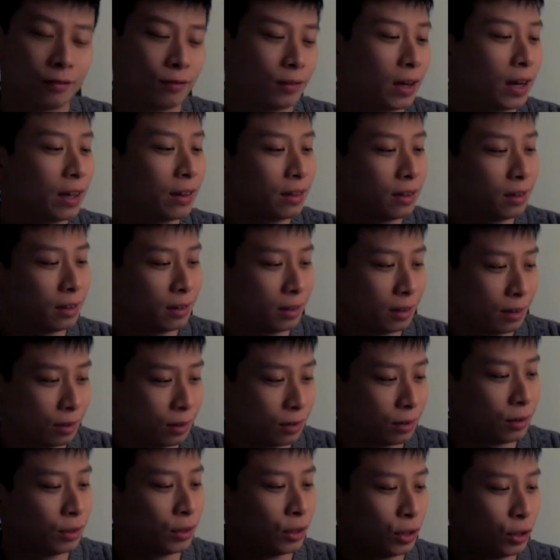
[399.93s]
I think if they could
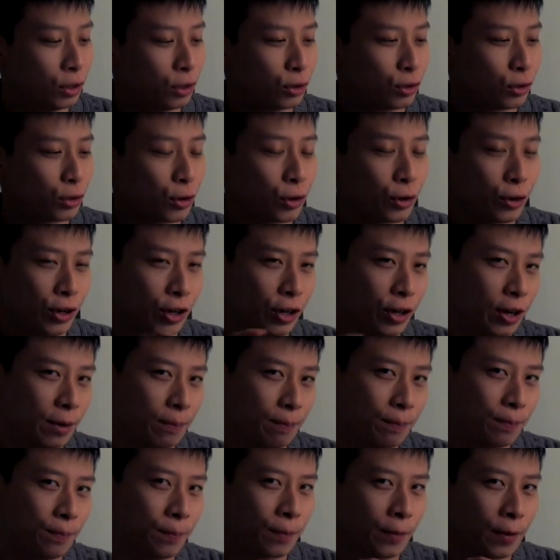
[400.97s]
turn it up
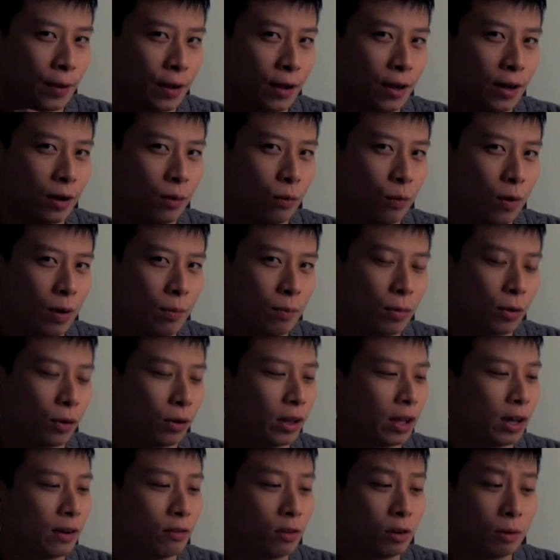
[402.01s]
one more
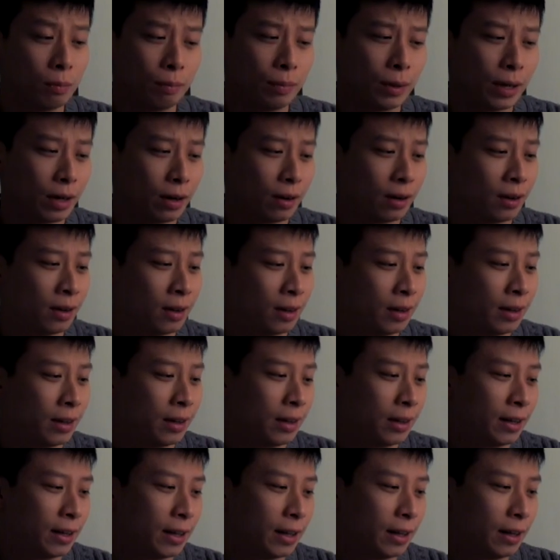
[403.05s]
level, but
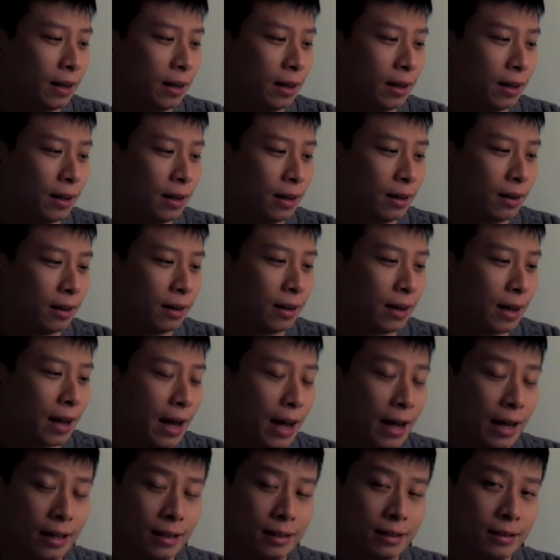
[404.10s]

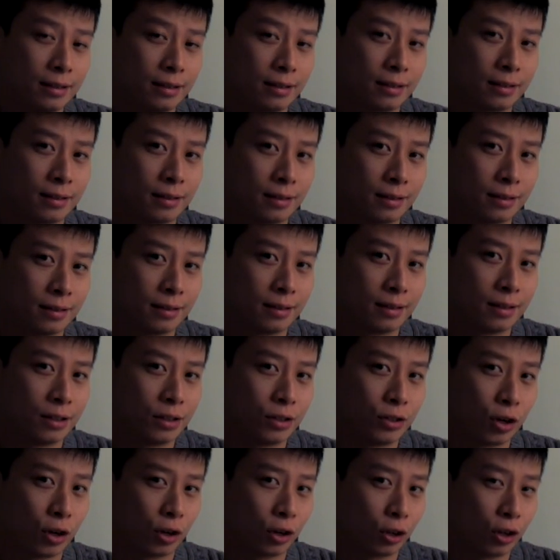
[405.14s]
as a
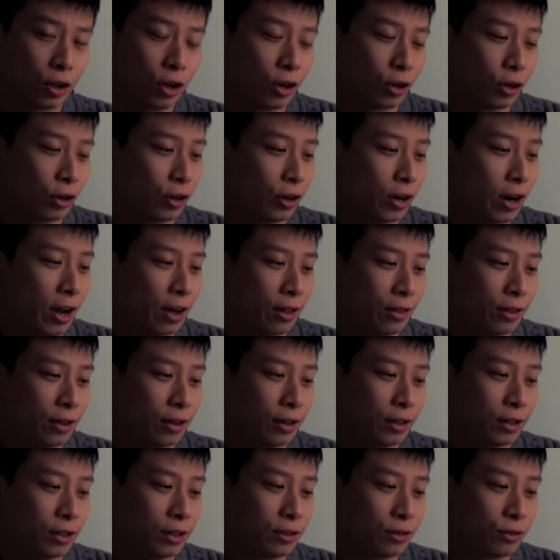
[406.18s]
dark lager, I think it
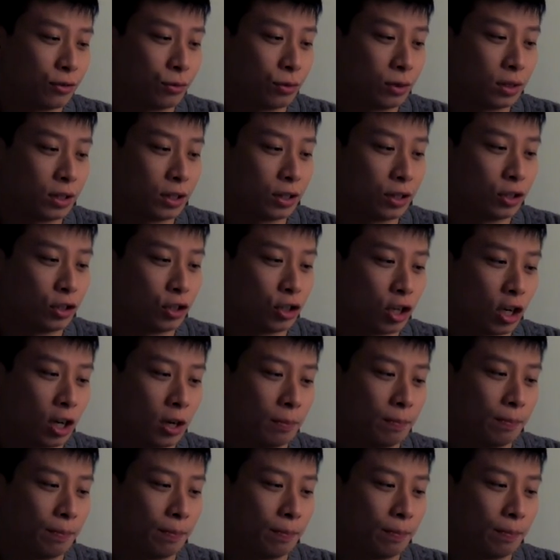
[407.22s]
does a really good job.